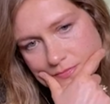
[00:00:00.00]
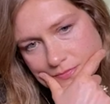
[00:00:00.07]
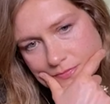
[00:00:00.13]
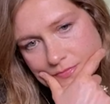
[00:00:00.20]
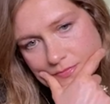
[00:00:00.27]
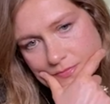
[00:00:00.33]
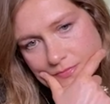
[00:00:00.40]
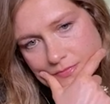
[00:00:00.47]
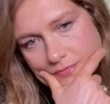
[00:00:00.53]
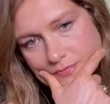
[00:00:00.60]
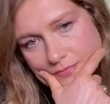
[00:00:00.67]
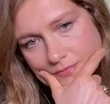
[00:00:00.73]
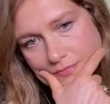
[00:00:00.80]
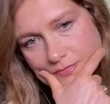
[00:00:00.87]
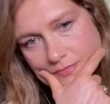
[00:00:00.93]

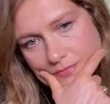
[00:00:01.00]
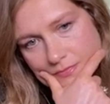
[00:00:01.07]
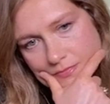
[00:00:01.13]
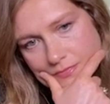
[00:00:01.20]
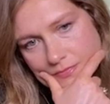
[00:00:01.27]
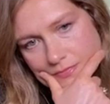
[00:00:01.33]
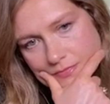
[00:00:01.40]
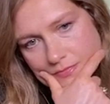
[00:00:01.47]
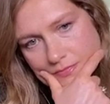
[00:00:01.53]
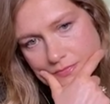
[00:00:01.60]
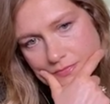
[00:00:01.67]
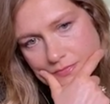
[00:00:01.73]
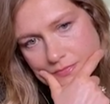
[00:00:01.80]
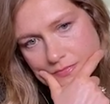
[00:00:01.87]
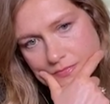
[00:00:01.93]

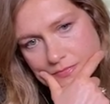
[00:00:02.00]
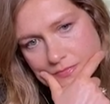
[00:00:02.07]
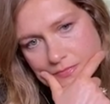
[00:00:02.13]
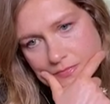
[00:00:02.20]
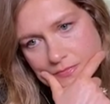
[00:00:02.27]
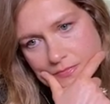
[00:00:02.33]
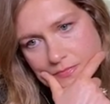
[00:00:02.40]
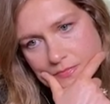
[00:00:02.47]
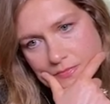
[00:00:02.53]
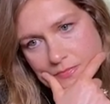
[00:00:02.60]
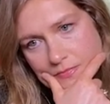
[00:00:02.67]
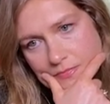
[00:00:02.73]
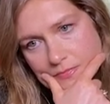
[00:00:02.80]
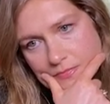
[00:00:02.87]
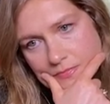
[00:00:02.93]

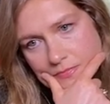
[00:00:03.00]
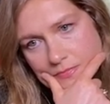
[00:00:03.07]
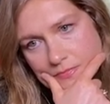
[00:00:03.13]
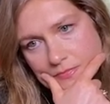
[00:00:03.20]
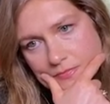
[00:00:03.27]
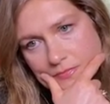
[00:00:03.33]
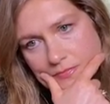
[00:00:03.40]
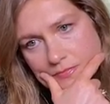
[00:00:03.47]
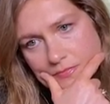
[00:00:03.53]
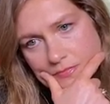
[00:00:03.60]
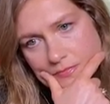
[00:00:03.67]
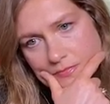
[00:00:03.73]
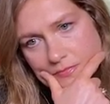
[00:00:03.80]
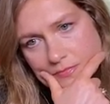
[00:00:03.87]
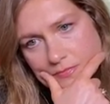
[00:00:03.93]

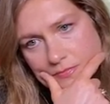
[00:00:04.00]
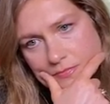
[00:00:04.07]
This person isn't speaking.